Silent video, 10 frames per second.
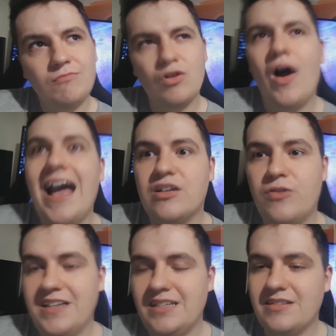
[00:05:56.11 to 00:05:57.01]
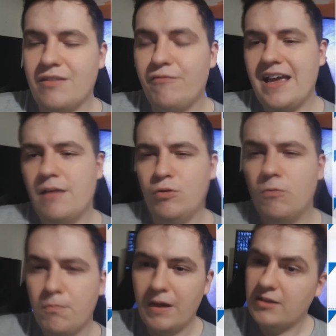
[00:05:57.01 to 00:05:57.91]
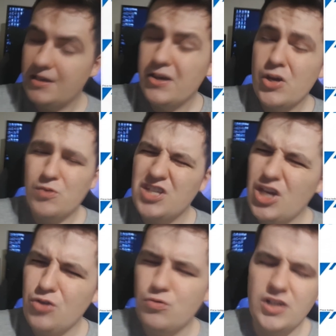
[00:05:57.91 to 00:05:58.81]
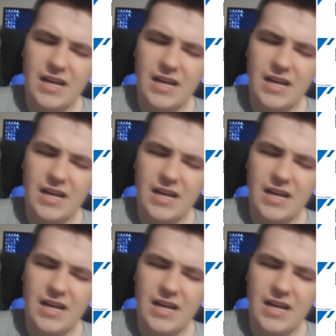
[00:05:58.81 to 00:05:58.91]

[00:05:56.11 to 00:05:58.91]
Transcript: not as crazy as the Vega boom, but was huge.